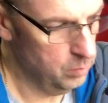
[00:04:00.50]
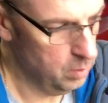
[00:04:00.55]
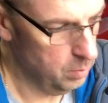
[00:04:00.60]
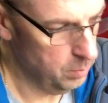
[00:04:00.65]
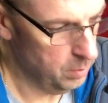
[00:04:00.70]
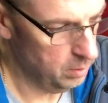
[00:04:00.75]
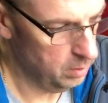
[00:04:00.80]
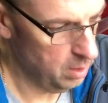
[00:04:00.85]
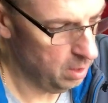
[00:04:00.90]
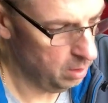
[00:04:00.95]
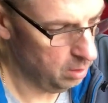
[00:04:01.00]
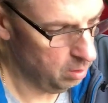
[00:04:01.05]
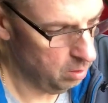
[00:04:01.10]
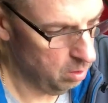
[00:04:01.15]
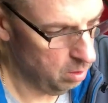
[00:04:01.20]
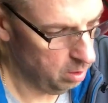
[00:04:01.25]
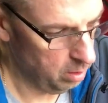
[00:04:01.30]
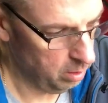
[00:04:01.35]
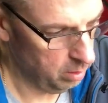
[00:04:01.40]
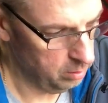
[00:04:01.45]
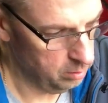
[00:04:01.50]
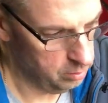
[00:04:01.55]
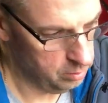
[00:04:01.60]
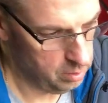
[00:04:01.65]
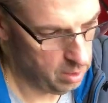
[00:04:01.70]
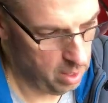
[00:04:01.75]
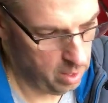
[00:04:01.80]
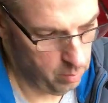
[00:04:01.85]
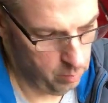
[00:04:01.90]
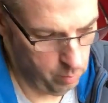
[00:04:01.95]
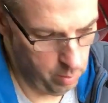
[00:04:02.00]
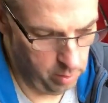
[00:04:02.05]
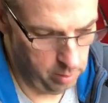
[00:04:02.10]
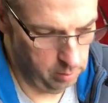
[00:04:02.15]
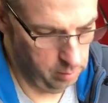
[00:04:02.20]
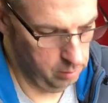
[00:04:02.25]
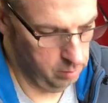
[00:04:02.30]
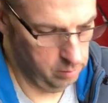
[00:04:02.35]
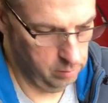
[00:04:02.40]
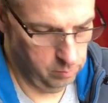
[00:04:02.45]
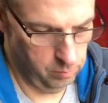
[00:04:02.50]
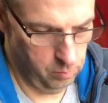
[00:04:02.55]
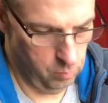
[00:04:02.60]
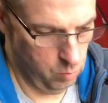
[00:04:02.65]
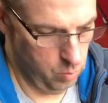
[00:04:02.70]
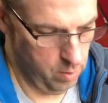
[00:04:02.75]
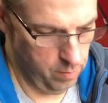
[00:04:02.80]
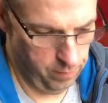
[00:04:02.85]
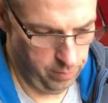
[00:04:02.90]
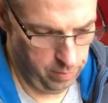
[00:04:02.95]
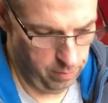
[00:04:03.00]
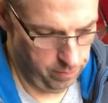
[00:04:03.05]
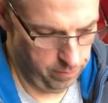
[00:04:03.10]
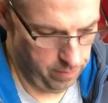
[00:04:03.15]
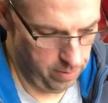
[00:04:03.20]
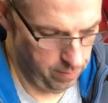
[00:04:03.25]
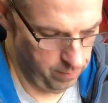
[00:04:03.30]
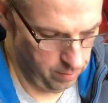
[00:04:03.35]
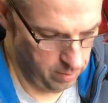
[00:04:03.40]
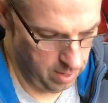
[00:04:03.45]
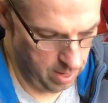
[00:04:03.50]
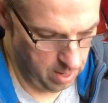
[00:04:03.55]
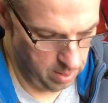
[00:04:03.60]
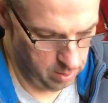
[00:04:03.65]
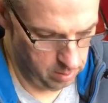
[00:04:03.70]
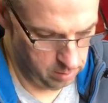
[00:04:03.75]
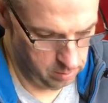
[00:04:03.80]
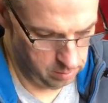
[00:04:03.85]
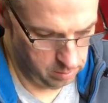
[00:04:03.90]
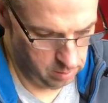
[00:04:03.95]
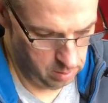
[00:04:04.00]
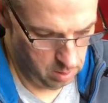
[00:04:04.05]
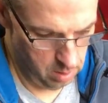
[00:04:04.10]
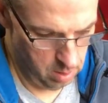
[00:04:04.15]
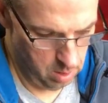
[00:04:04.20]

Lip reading: I'm going to take a hook and just tie a regular, whatever your favorite knot is.